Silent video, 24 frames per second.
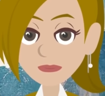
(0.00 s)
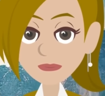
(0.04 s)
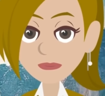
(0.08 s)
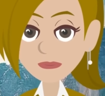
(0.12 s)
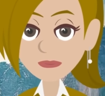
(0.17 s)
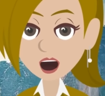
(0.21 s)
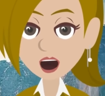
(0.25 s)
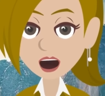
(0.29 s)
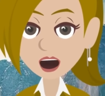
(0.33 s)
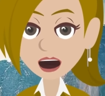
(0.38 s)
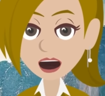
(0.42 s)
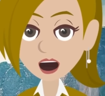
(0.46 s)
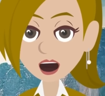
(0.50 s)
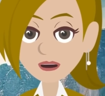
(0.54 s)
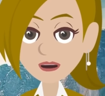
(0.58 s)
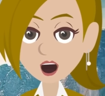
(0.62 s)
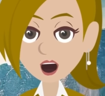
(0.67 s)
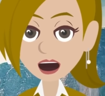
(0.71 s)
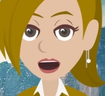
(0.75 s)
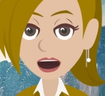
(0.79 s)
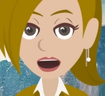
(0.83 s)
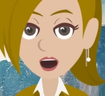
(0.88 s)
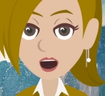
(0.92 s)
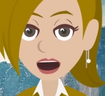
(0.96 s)
you might
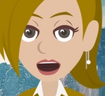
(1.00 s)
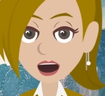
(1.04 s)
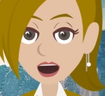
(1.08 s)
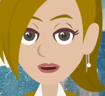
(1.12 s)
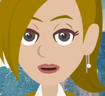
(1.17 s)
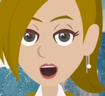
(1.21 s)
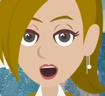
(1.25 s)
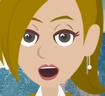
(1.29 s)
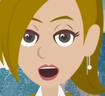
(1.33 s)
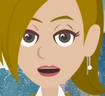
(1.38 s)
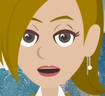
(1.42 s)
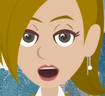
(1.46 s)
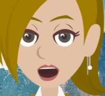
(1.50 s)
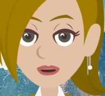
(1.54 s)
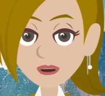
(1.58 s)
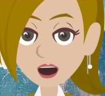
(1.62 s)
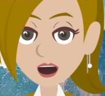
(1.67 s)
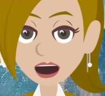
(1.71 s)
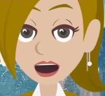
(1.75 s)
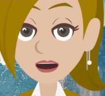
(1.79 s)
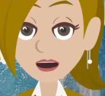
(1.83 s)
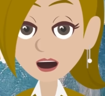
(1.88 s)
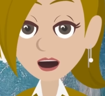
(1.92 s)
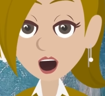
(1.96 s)
very well find
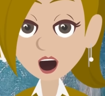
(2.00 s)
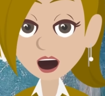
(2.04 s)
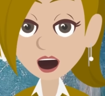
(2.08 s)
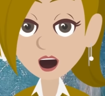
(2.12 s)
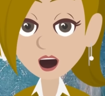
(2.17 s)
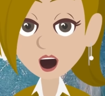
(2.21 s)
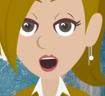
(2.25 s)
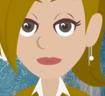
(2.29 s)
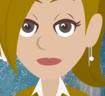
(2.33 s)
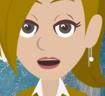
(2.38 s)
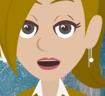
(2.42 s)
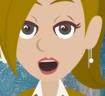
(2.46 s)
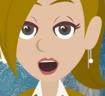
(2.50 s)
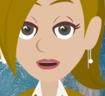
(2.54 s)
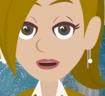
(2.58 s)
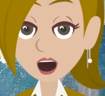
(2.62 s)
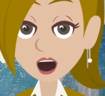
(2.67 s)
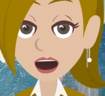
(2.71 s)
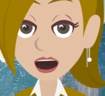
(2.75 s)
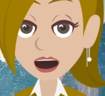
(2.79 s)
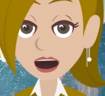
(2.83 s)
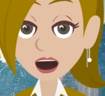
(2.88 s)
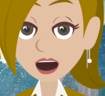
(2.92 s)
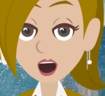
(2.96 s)
yourself in another step
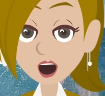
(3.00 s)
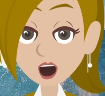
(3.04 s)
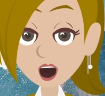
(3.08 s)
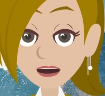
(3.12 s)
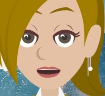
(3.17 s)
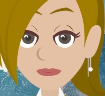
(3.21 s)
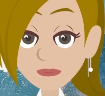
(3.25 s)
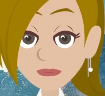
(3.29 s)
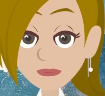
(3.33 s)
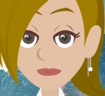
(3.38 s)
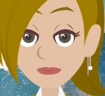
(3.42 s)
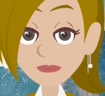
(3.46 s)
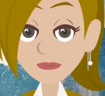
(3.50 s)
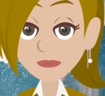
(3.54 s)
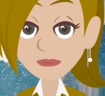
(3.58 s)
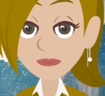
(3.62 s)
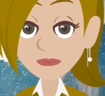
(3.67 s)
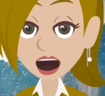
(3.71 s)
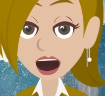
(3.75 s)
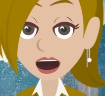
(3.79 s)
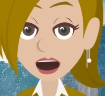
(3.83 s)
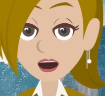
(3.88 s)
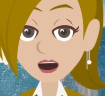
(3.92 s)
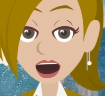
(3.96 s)
one moment
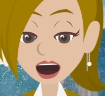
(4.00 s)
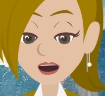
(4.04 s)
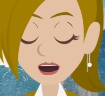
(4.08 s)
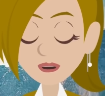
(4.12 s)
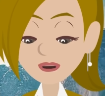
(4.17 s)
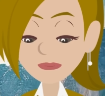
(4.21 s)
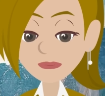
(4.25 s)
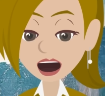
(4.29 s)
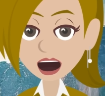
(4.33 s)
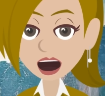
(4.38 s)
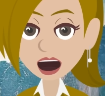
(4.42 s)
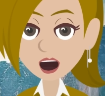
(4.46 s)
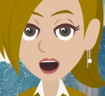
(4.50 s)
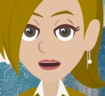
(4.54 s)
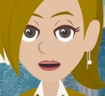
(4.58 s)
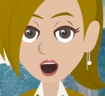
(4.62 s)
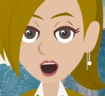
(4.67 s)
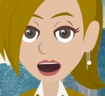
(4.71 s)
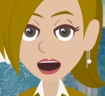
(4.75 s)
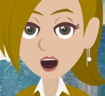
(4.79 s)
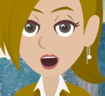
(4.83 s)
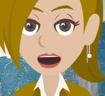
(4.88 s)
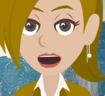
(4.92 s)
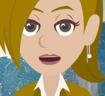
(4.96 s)
where you're
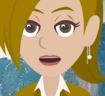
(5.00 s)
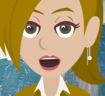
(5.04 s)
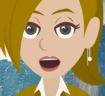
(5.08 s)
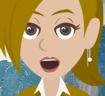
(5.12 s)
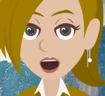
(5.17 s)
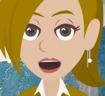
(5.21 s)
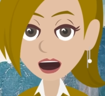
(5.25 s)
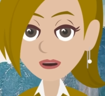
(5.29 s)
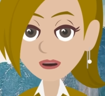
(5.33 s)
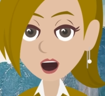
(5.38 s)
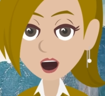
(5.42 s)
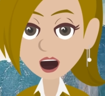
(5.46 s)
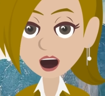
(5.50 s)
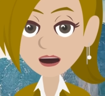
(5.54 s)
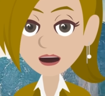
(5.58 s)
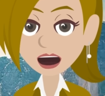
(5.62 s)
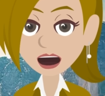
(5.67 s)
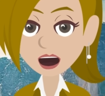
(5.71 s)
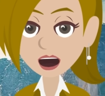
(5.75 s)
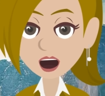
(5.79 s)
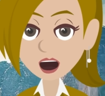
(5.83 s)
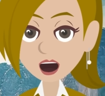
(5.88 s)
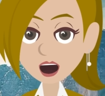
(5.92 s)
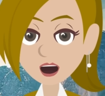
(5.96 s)
launching another rocket of
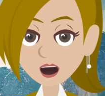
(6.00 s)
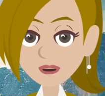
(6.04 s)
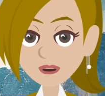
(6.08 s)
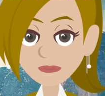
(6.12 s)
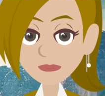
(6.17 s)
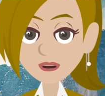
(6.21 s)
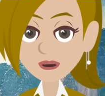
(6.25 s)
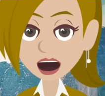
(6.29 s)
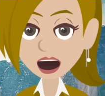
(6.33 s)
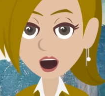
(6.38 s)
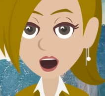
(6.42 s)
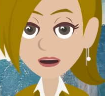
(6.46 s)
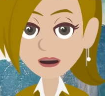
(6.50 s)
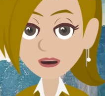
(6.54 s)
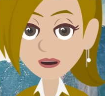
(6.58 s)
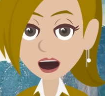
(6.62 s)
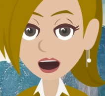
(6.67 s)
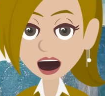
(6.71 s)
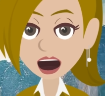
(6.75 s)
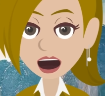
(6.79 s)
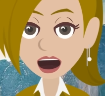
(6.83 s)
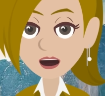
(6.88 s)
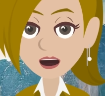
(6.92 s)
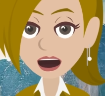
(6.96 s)
desire, where you're
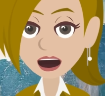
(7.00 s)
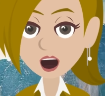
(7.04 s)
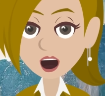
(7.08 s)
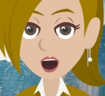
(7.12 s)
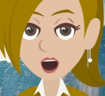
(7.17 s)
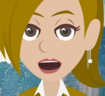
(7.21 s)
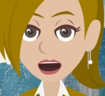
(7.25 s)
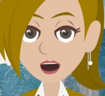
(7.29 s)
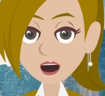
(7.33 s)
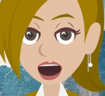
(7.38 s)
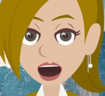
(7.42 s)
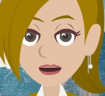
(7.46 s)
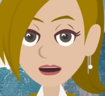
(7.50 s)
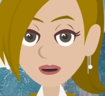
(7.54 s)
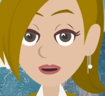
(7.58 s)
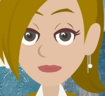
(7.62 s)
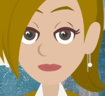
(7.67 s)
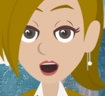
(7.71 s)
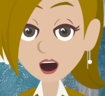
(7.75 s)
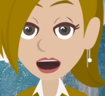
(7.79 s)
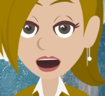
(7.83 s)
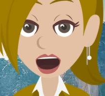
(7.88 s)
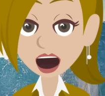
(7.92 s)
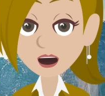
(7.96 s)
creating another
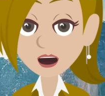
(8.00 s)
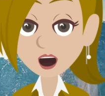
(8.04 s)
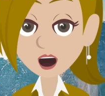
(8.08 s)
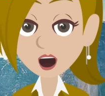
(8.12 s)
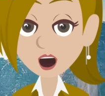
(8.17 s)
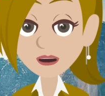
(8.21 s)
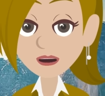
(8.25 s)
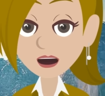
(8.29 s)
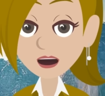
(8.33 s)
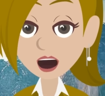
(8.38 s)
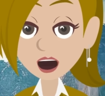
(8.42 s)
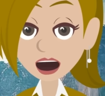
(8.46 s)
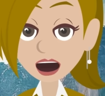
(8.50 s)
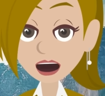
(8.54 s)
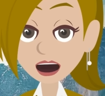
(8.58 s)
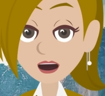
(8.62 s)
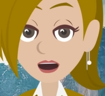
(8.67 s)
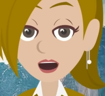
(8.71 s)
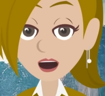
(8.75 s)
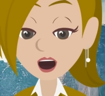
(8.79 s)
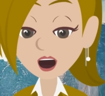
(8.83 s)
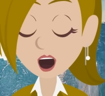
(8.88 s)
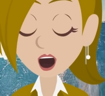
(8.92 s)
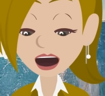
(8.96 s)
vortex
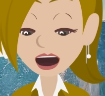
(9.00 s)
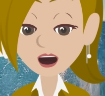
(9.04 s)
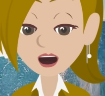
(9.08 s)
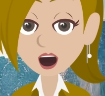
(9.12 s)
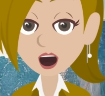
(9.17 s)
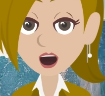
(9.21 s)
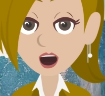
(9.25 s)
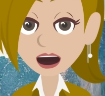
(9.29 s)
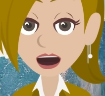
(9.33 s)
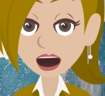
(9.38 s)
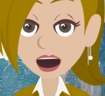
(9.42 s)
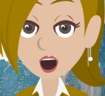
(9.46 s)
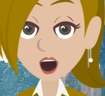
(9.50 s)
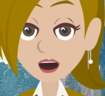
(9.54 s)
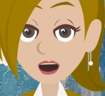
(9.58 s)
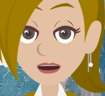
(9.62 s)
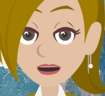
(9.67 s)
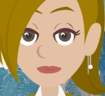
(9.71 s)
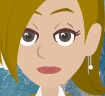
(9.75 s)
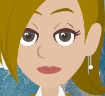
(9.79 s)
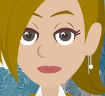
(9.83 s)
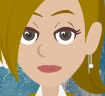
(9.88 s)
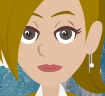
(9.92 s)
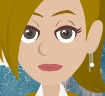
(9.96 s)
version of what you
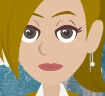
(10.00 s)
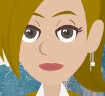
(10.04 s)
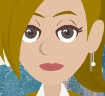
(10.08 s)
want.